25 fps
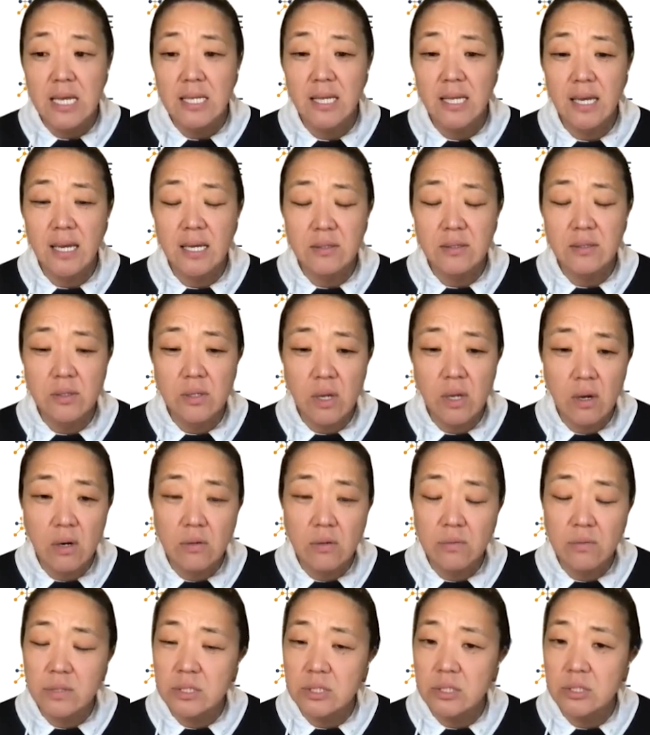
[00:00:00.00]
they had no
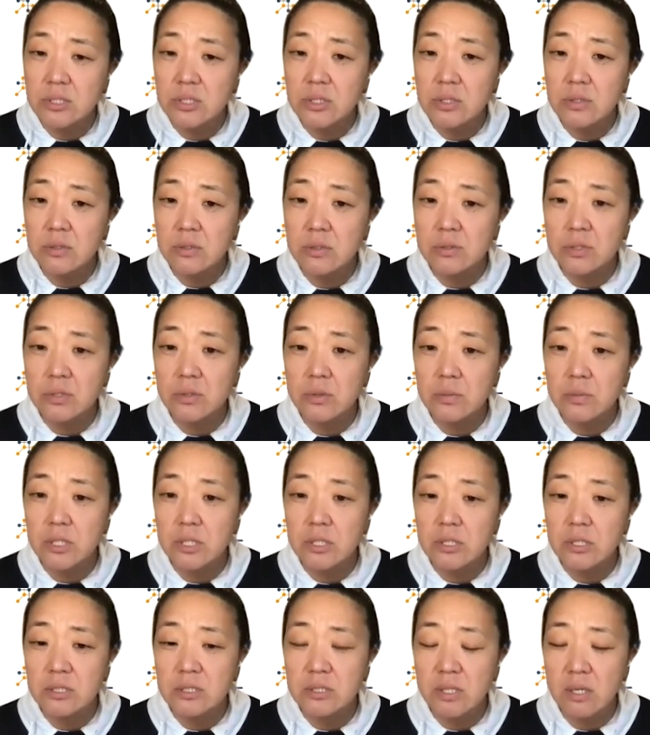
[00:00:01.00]
residual
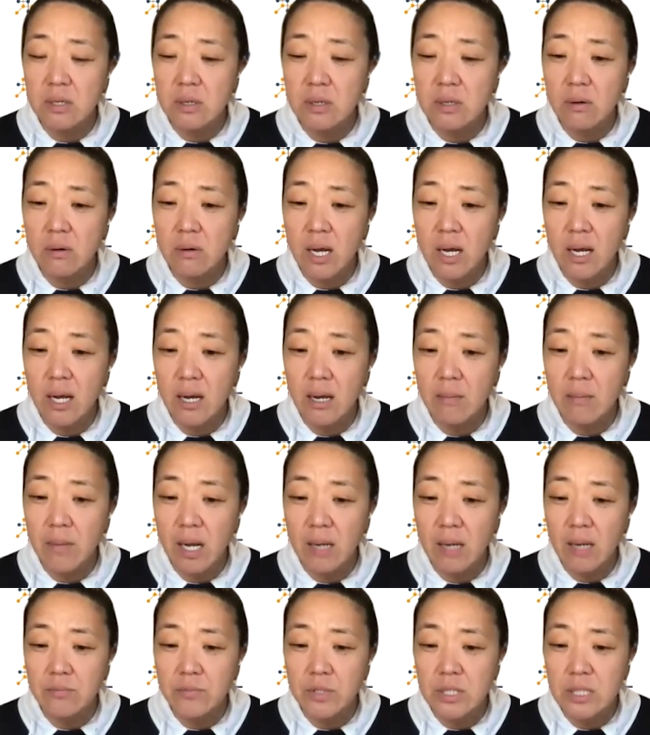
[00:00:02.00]
tumors, so
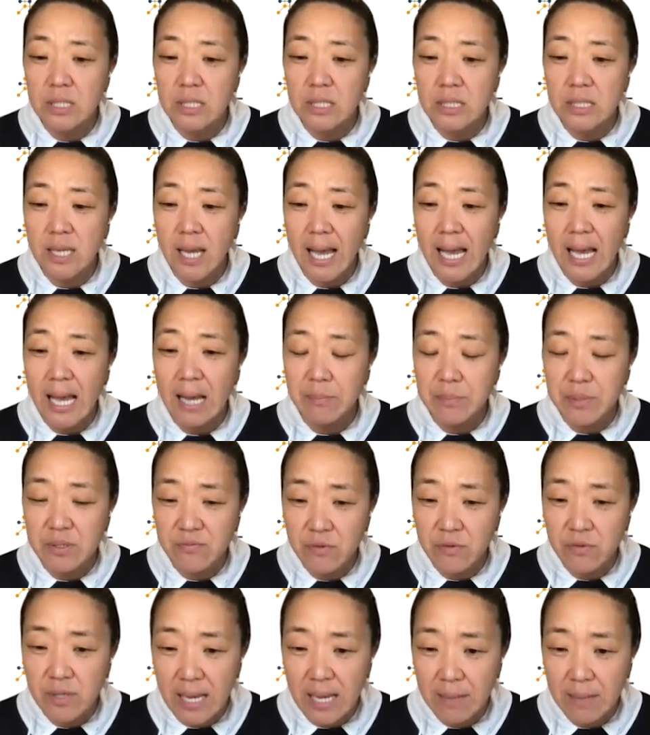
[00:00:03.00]
I'm really happy
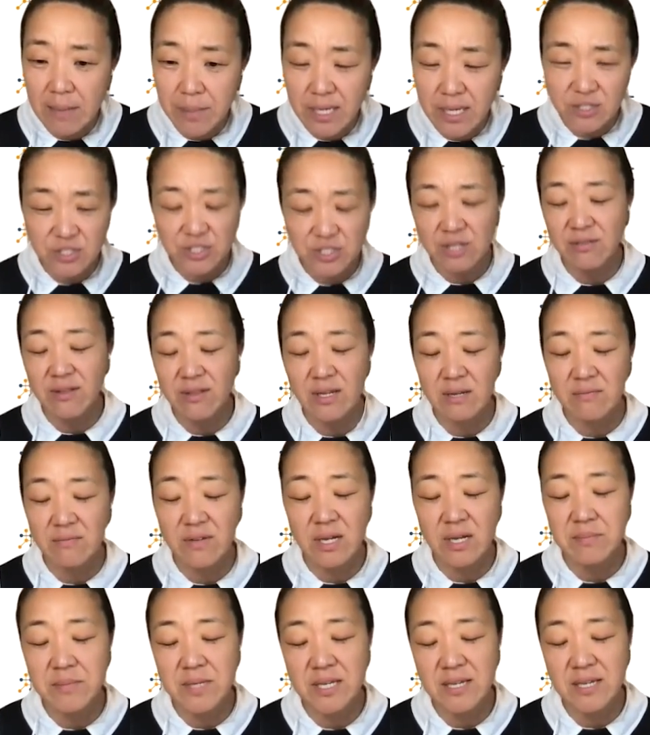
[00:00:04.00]
for that patient that have
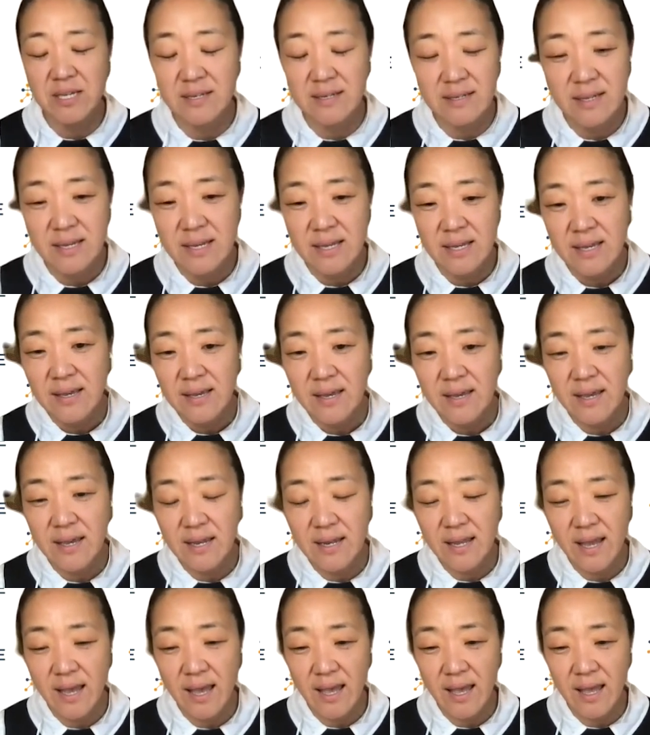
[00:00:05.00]
come in
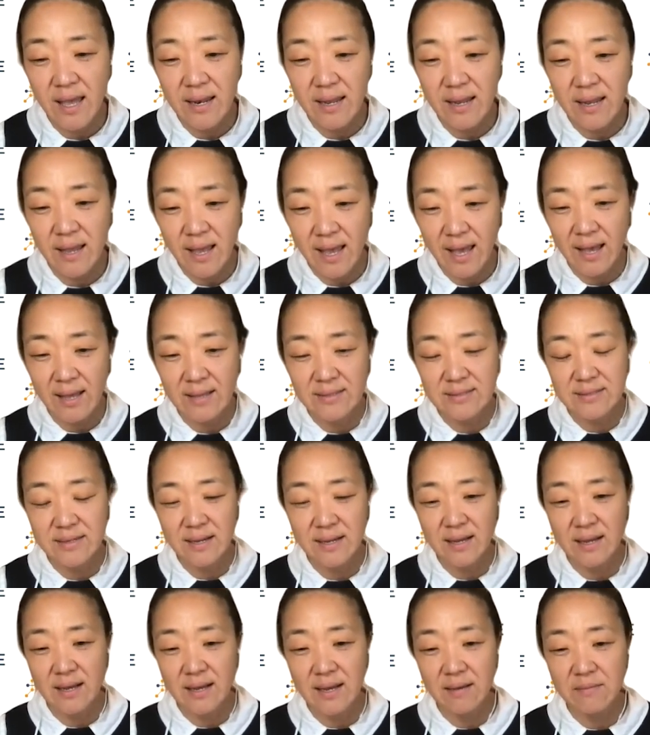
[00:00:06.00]
and has
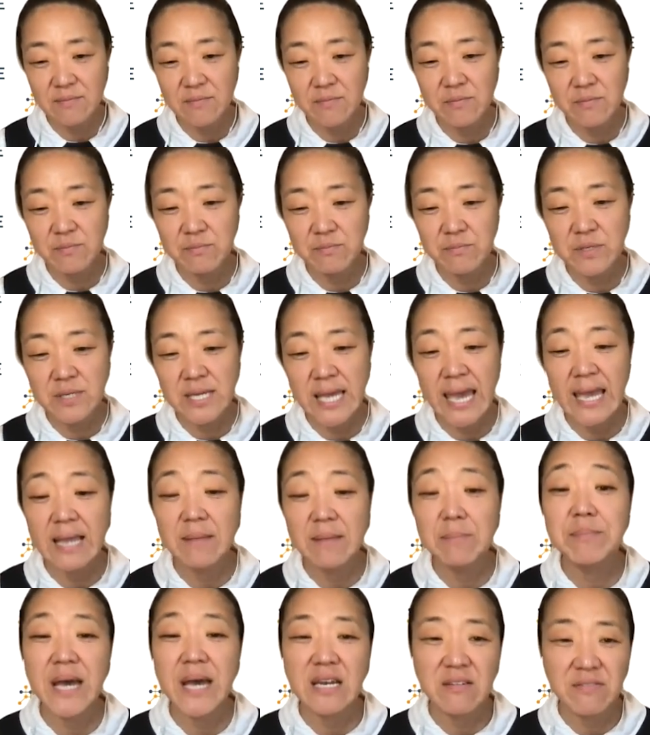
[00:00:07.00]

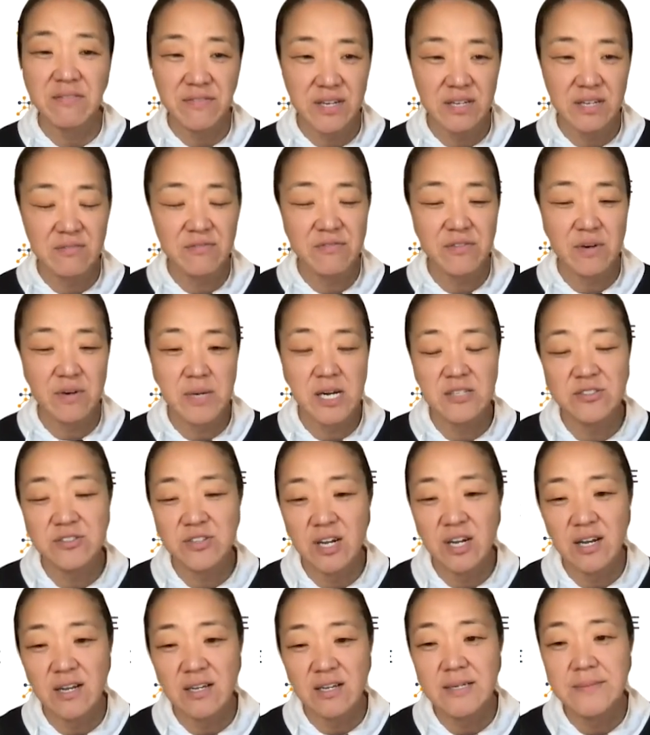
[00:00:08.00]
gained benefit from our
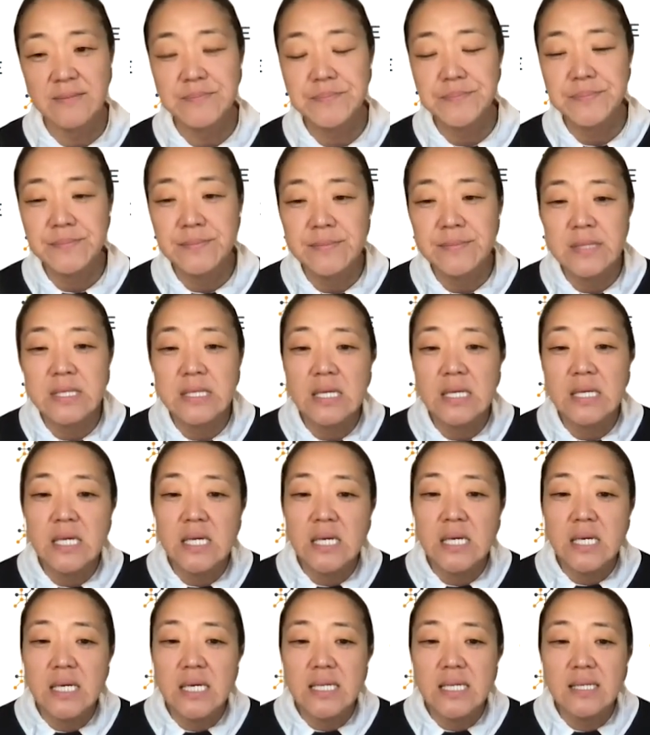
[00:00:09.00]
drug.
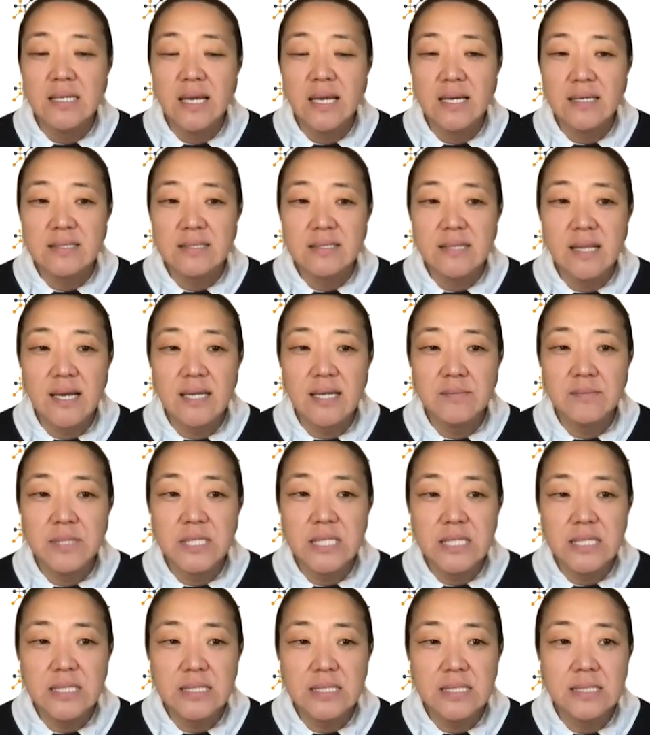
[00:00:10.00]
Next slide,
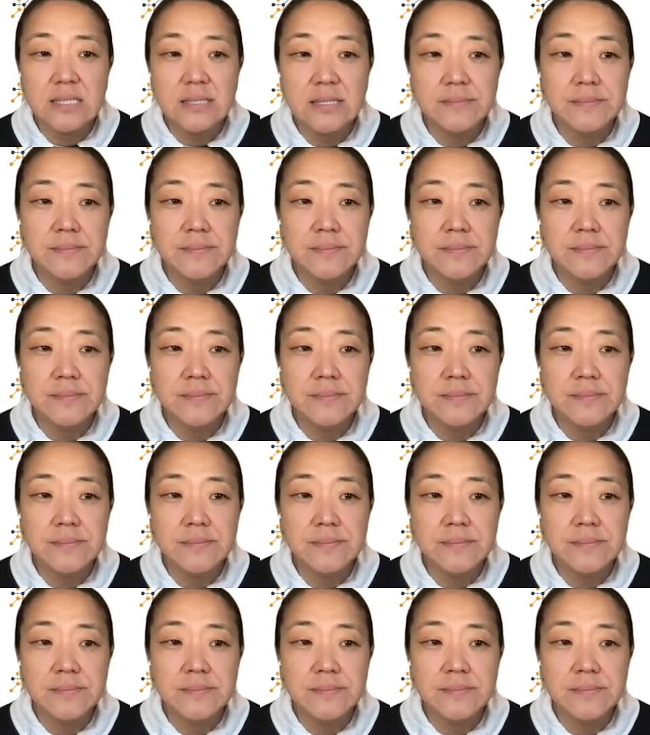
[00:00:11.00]
please.